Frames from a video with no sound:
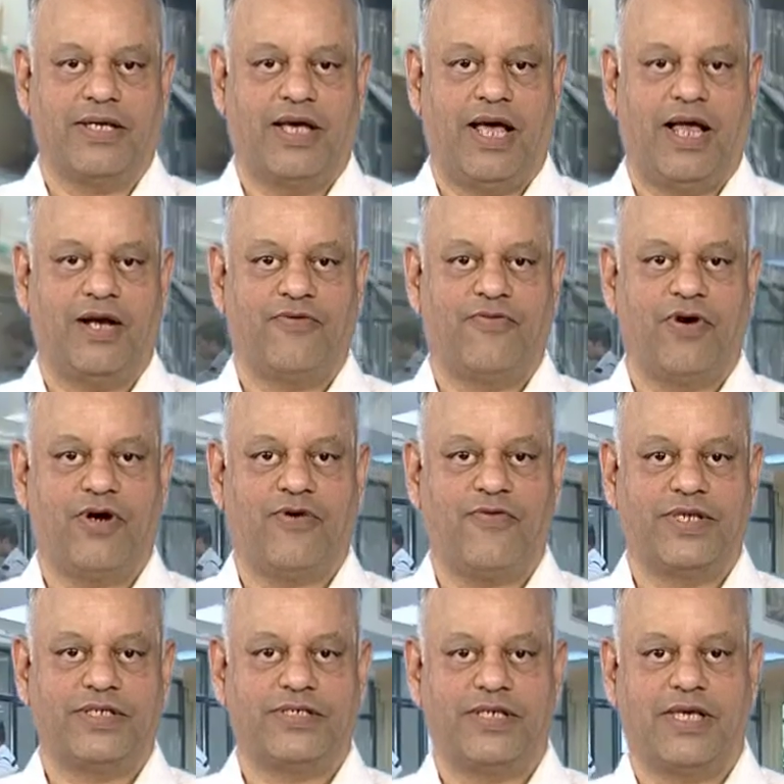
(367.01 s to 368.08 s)
and what
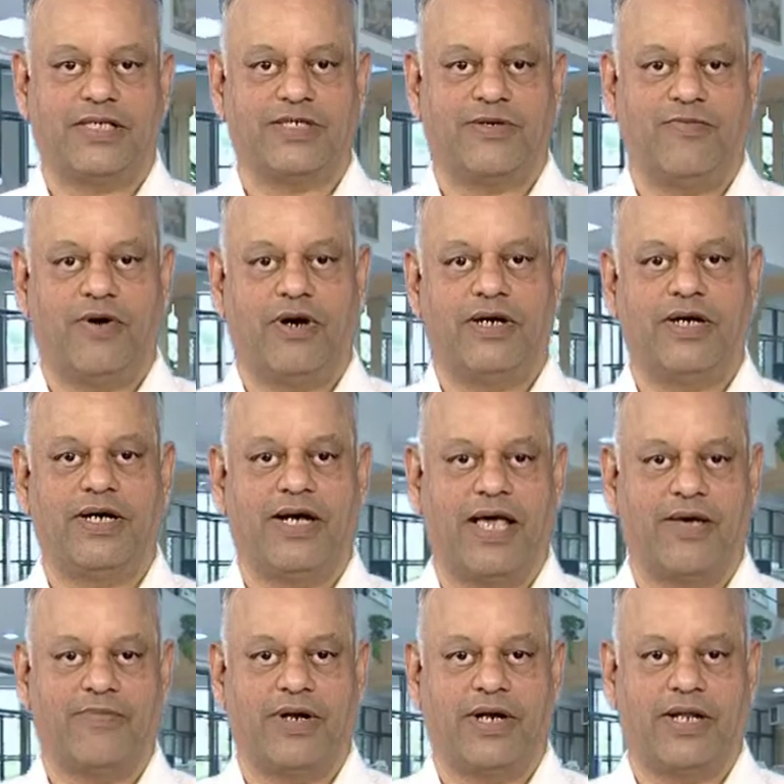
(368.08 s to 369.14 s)
we see as a modern
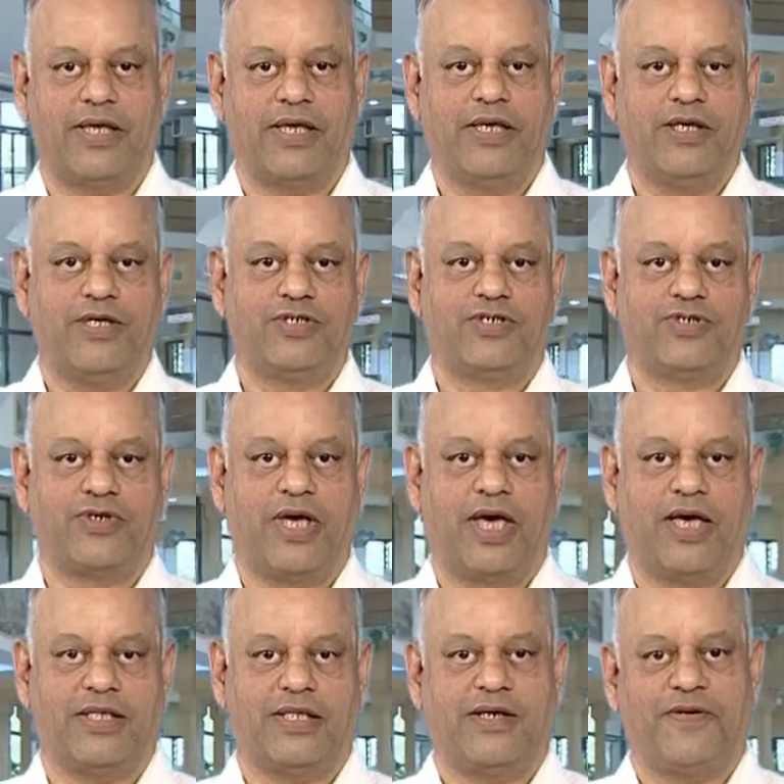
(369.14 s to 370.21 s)
library
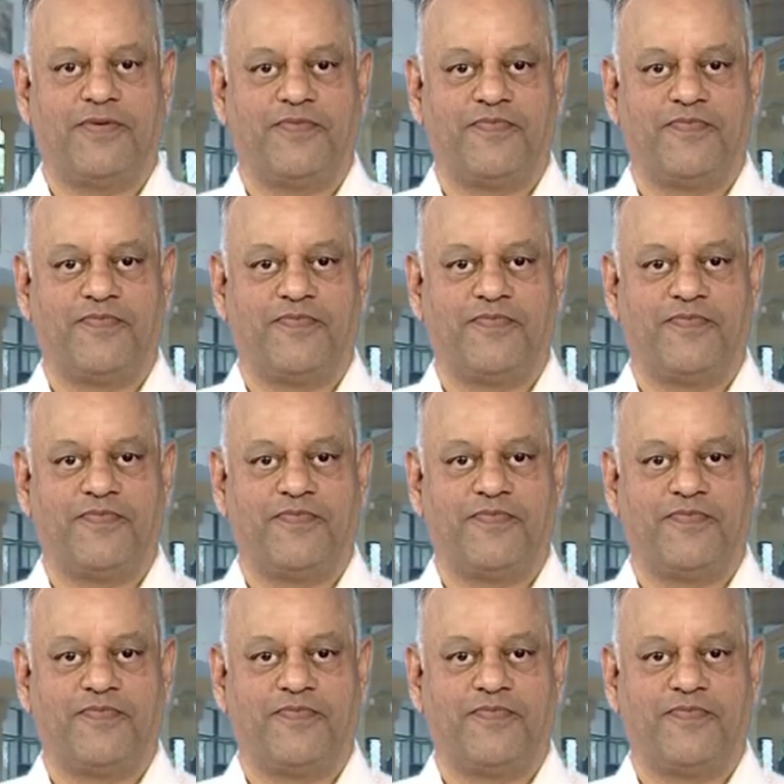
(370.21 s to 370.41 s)
together,